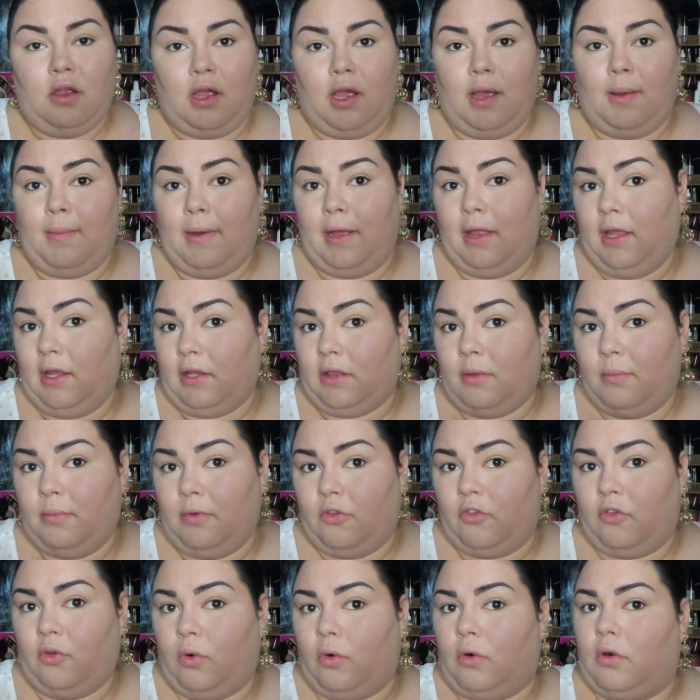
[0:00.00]
Am I like the
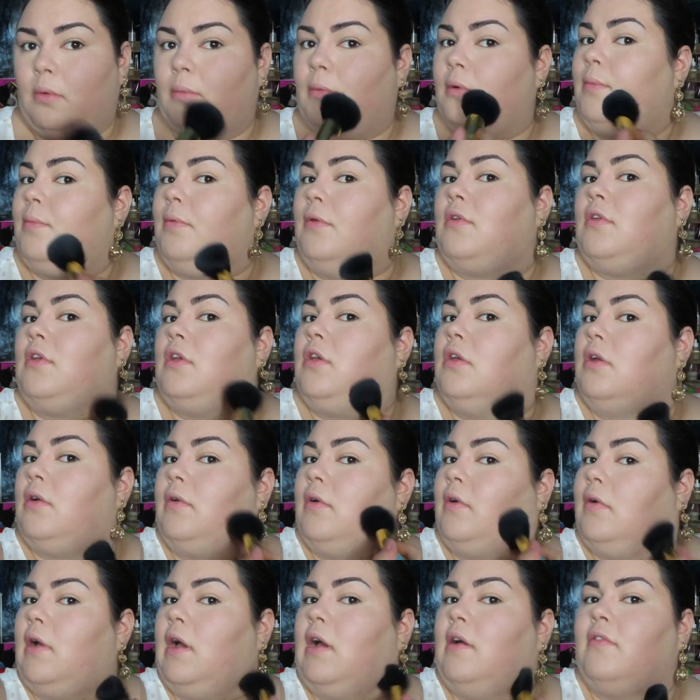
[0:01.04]
most horrible beauty
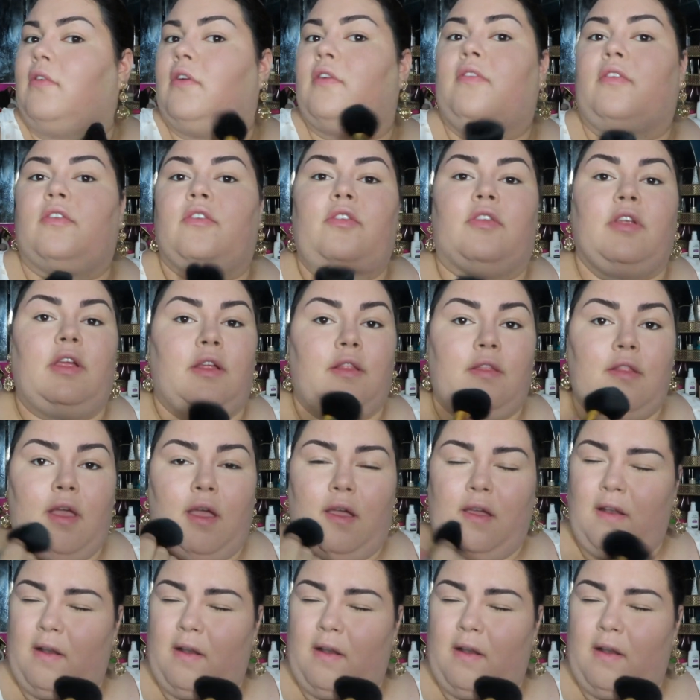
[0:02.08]
guru ever for saying that?